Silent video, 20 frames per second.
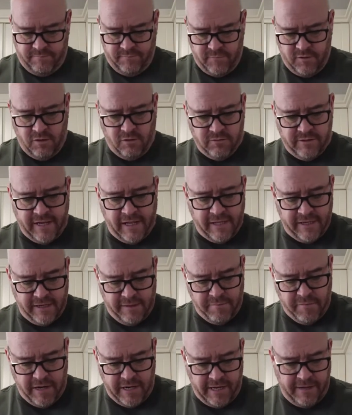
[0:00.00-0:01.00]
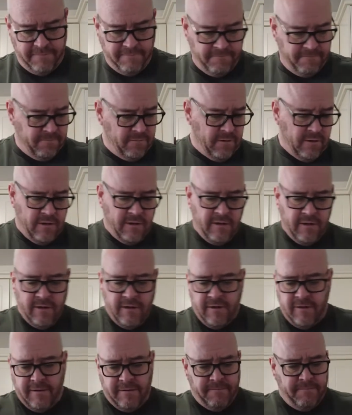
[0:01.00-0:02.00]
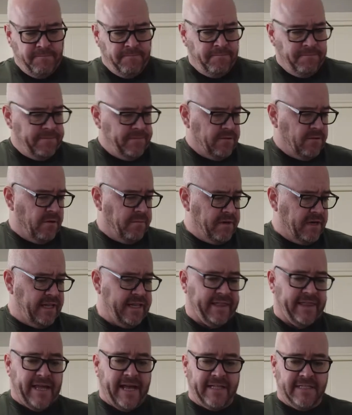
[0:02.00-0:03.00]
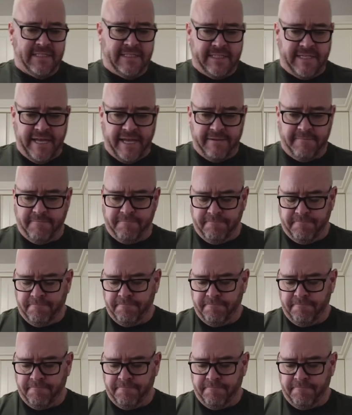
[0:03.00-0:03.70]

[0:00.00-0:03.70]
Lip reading: Don't tell anybody. So I'm going to let that sit